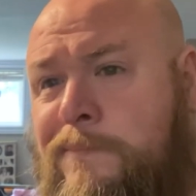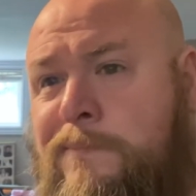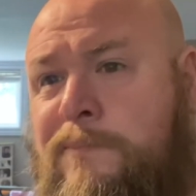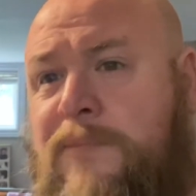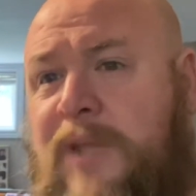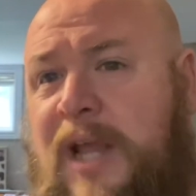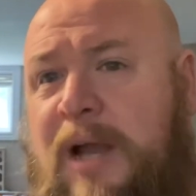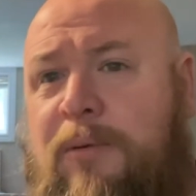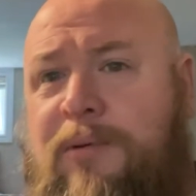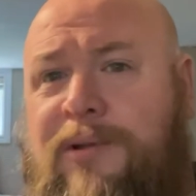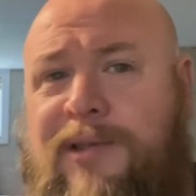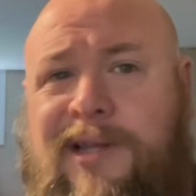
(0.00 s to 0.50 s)

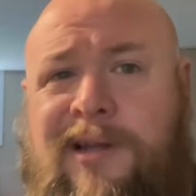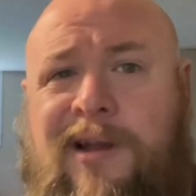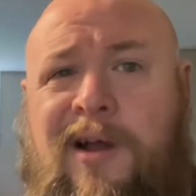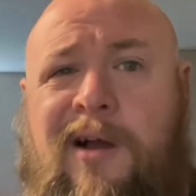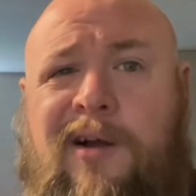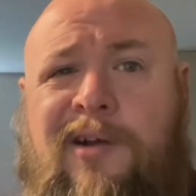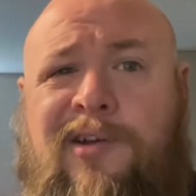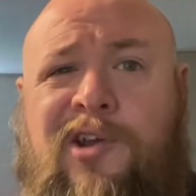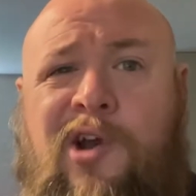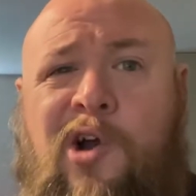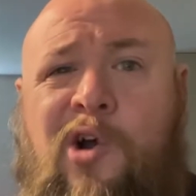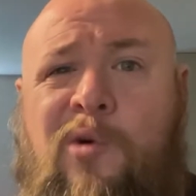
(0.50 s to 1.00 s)
That was in
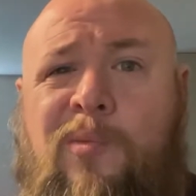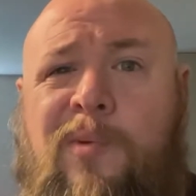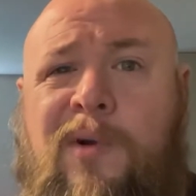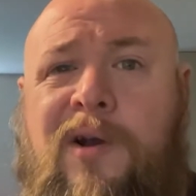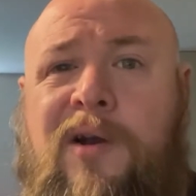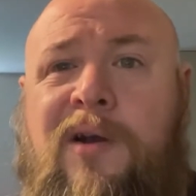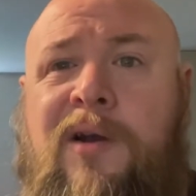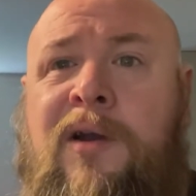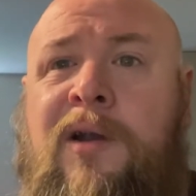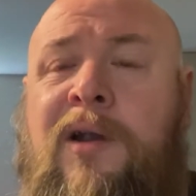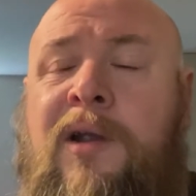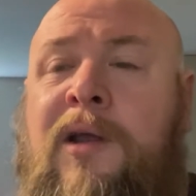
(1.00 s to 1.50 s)

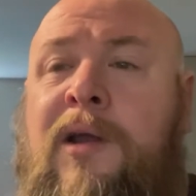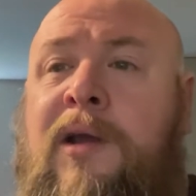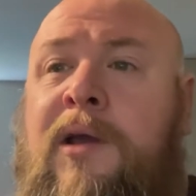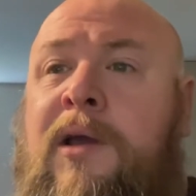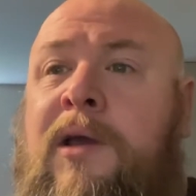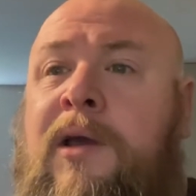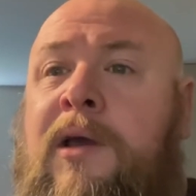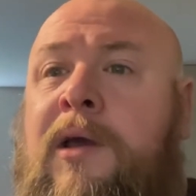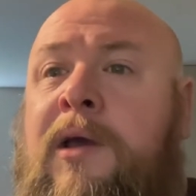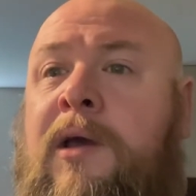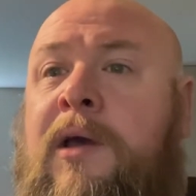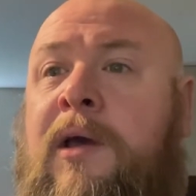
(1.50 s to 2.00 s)
October.
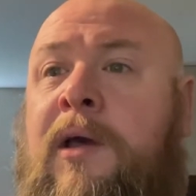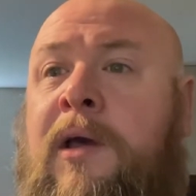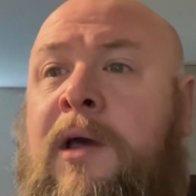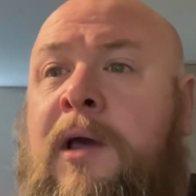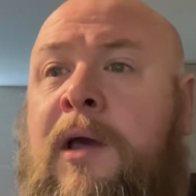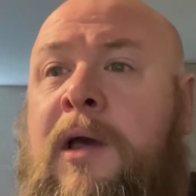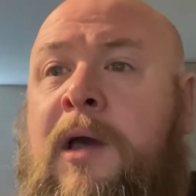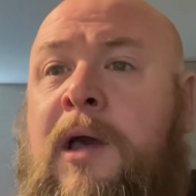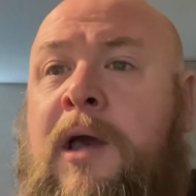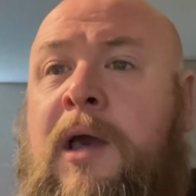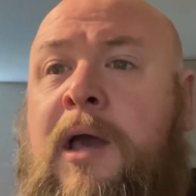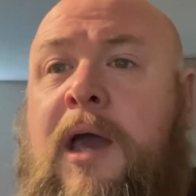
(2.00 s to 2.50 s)

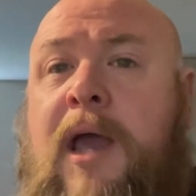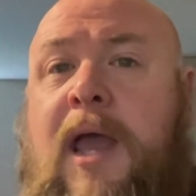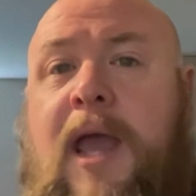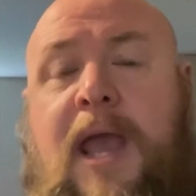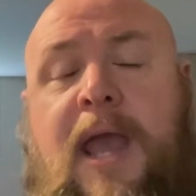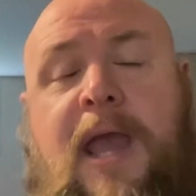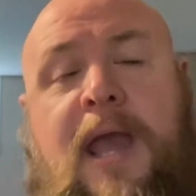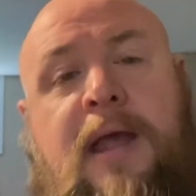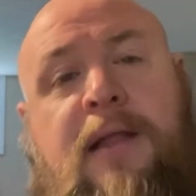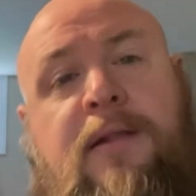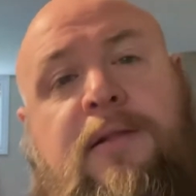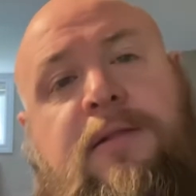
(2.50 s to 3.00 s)

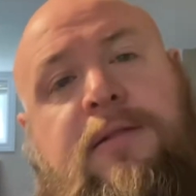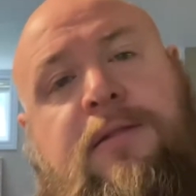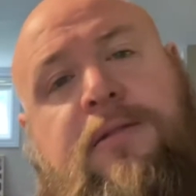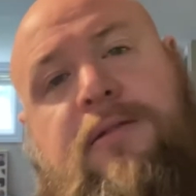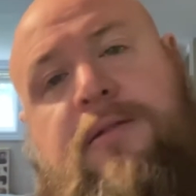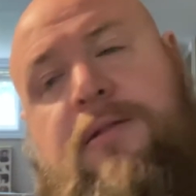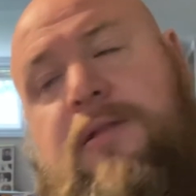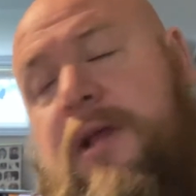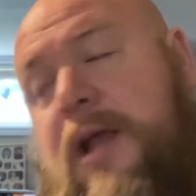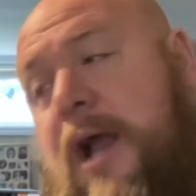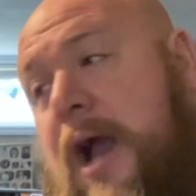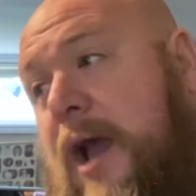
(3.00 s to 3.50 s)
And
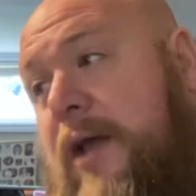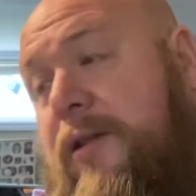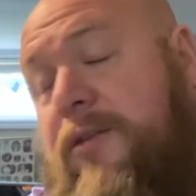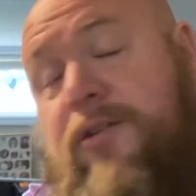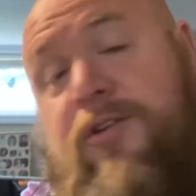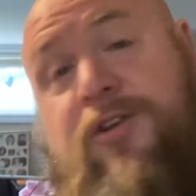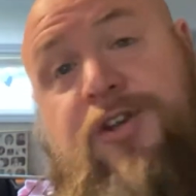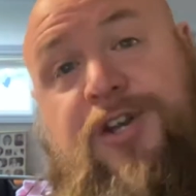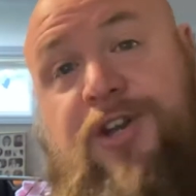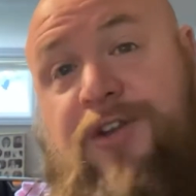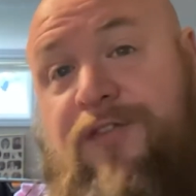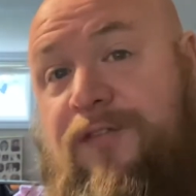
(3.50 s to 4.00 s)
the guys
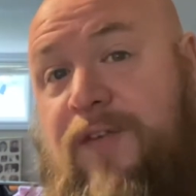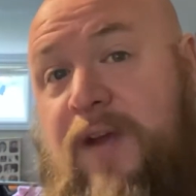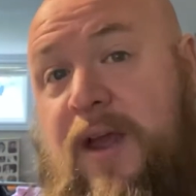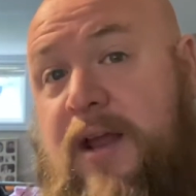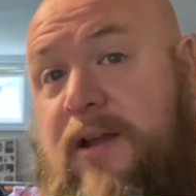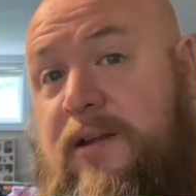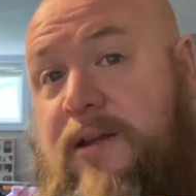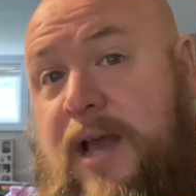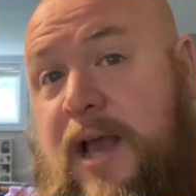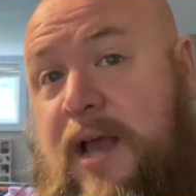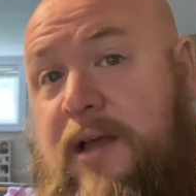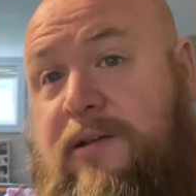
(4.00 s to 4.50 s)
are just
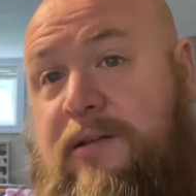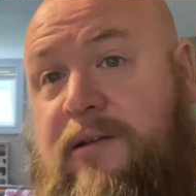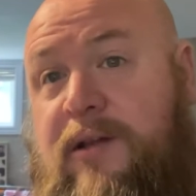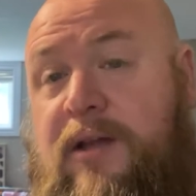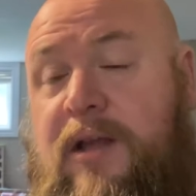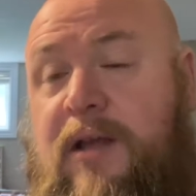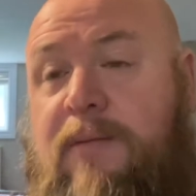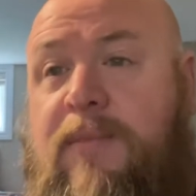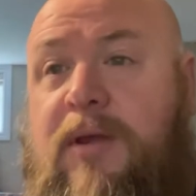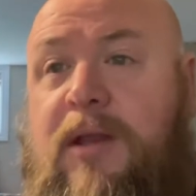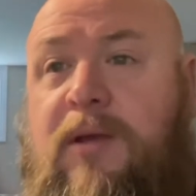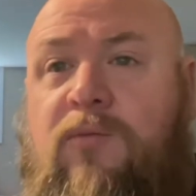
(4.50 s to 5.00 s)
fantastic.
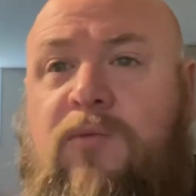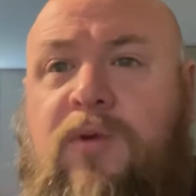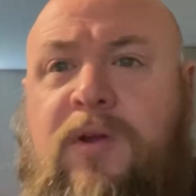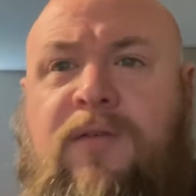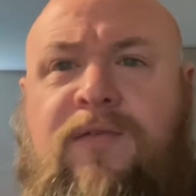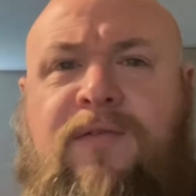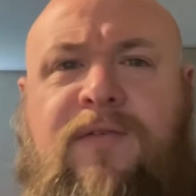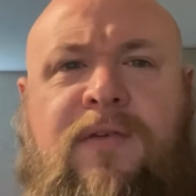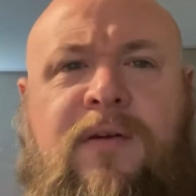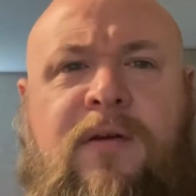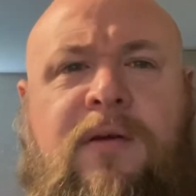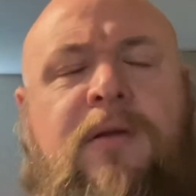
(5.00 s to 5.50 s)
I mean,
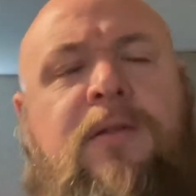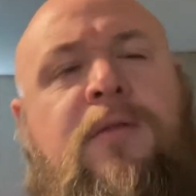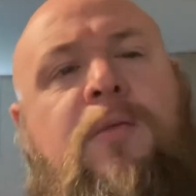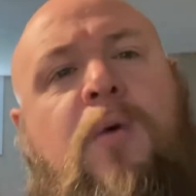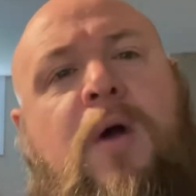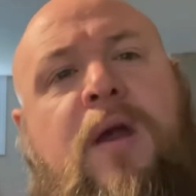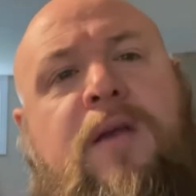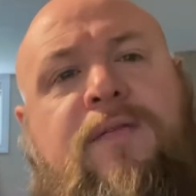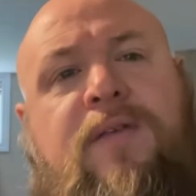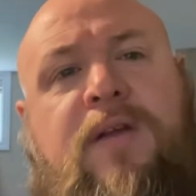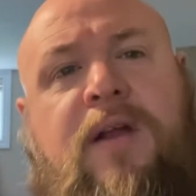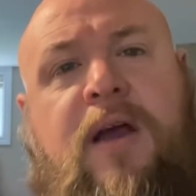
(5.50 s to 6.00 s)
the
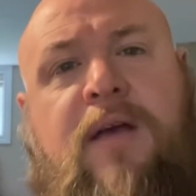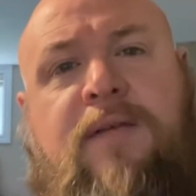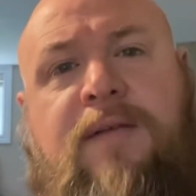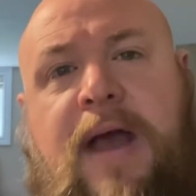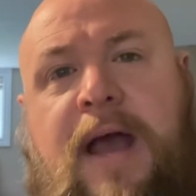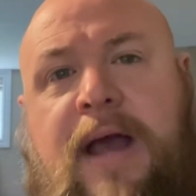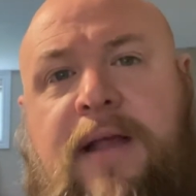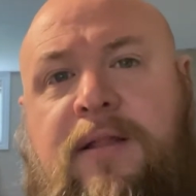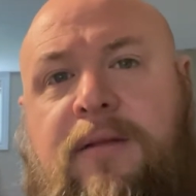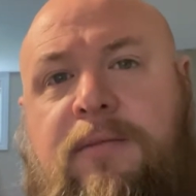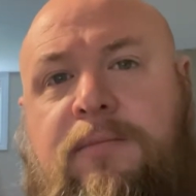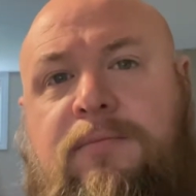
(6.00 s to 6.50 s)
wife and I have
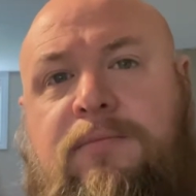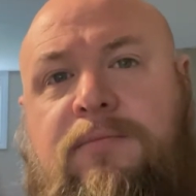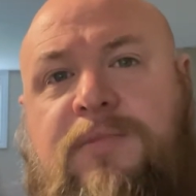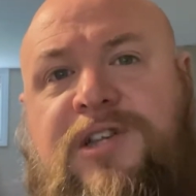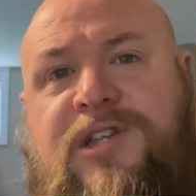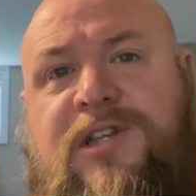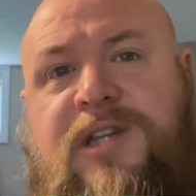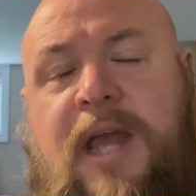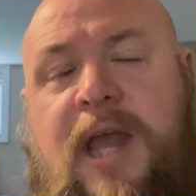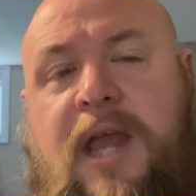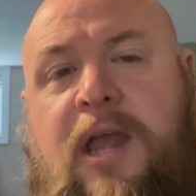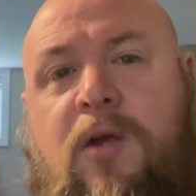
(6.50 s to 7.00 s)
had them
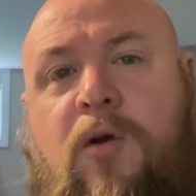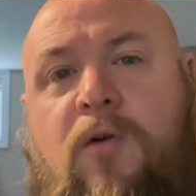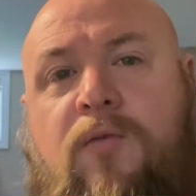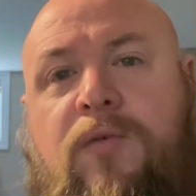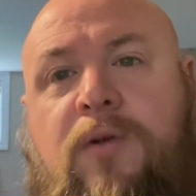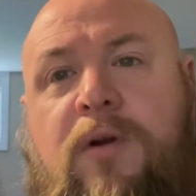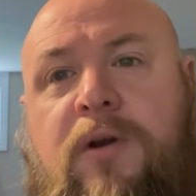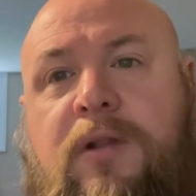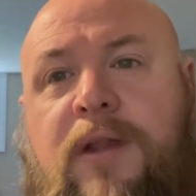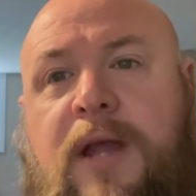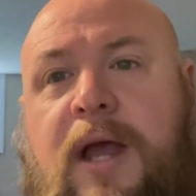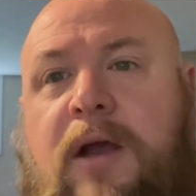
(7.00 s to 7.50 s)
stay
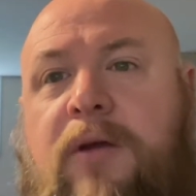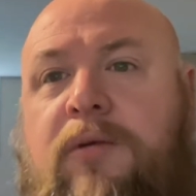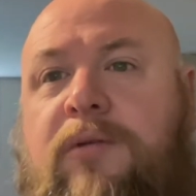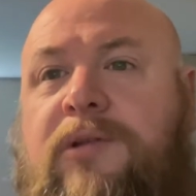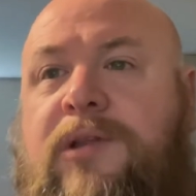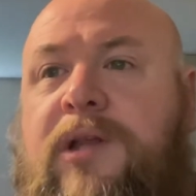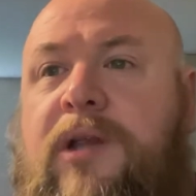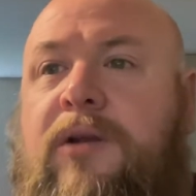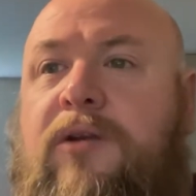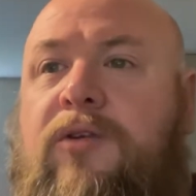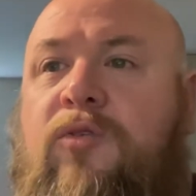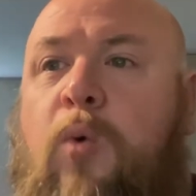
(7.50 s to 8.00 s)
over at the house
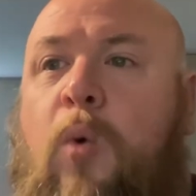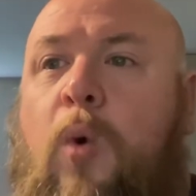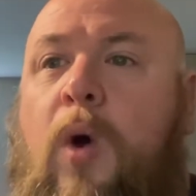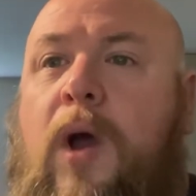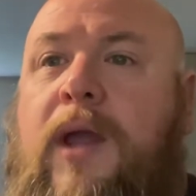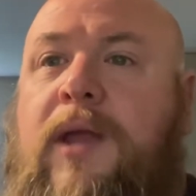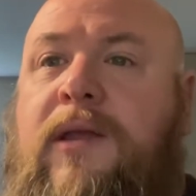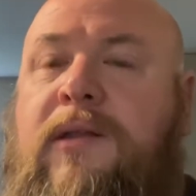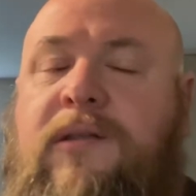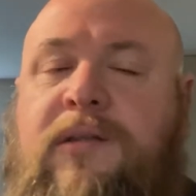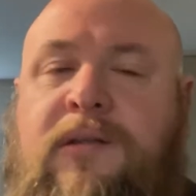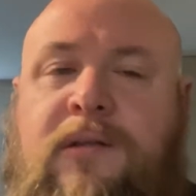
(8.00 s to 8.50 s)
here
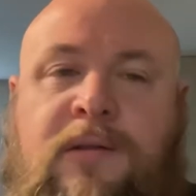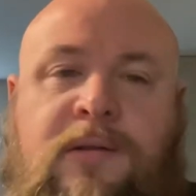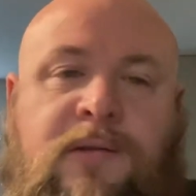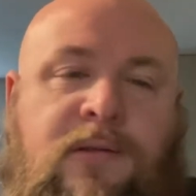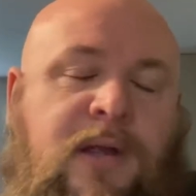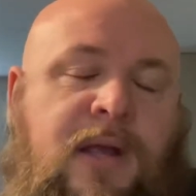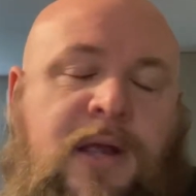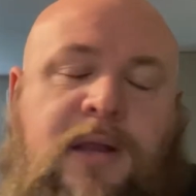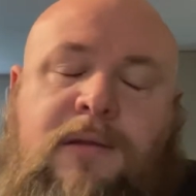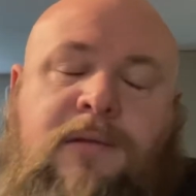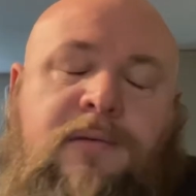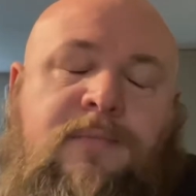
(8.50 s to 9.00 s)
twice,
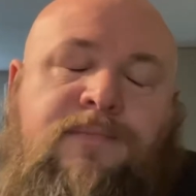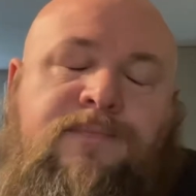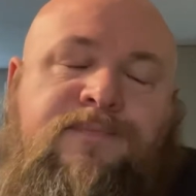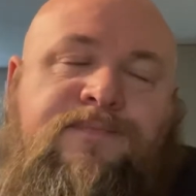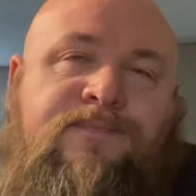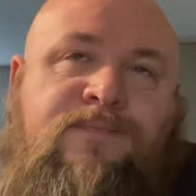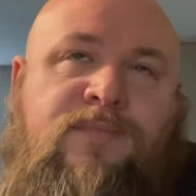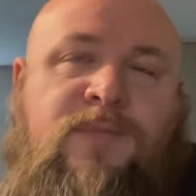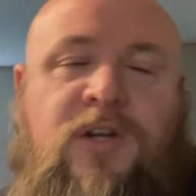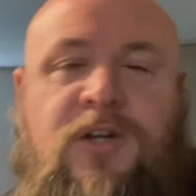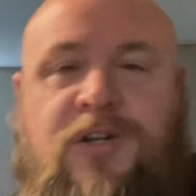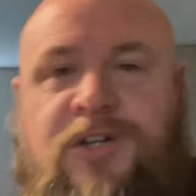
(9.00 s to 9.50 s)
and
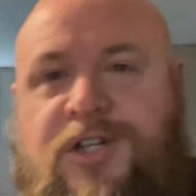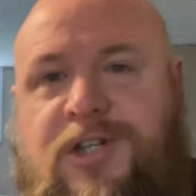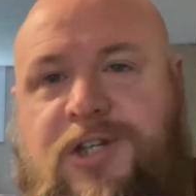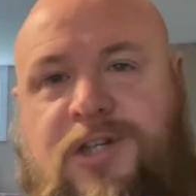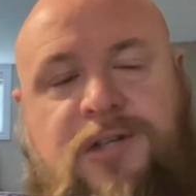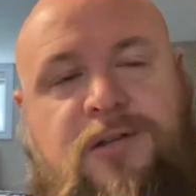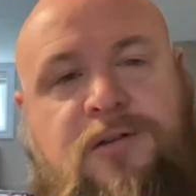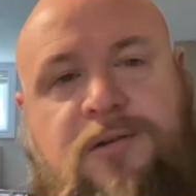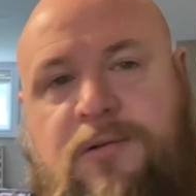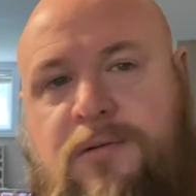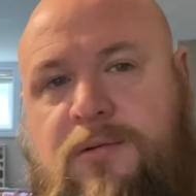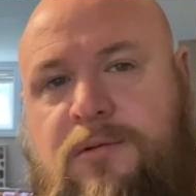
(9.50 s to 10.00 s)
they're
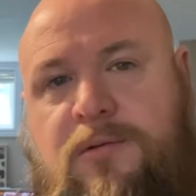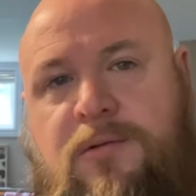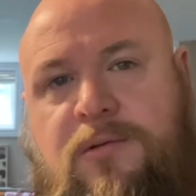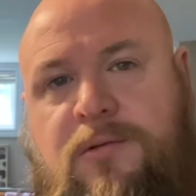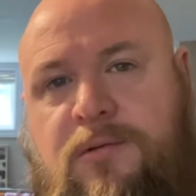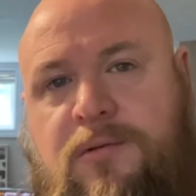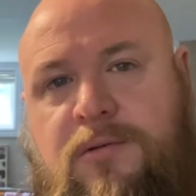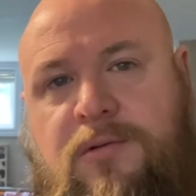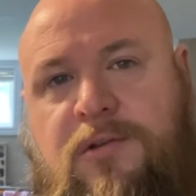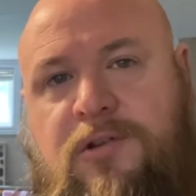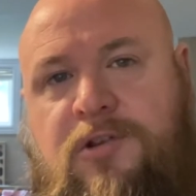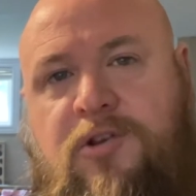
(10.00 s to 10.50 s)
just
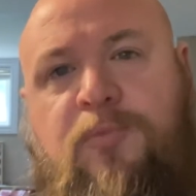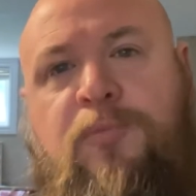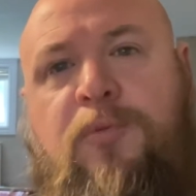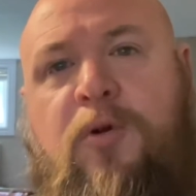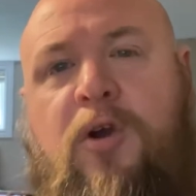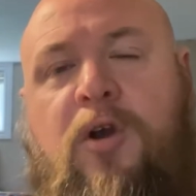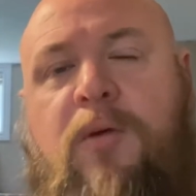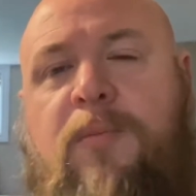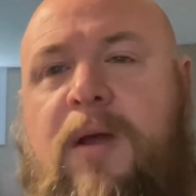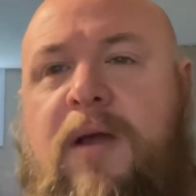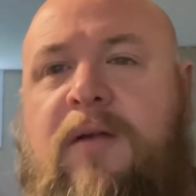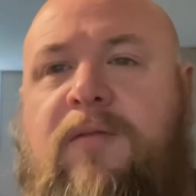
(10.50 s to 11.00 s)

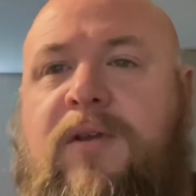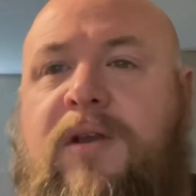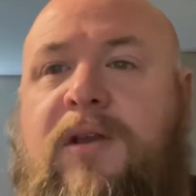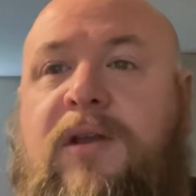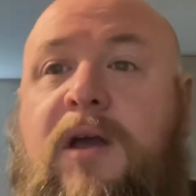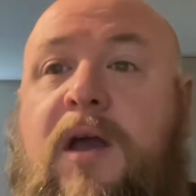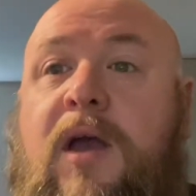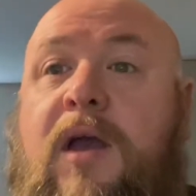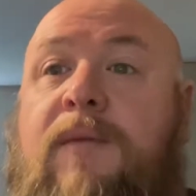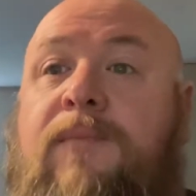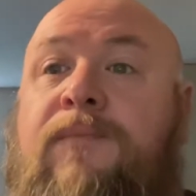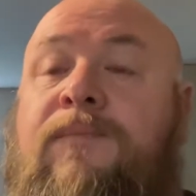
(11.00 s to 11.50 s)
superb every
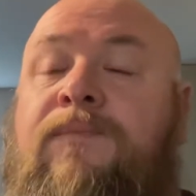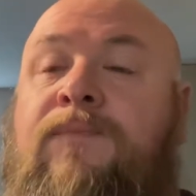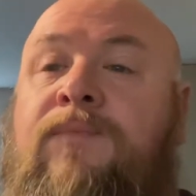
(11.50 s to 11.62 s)
time.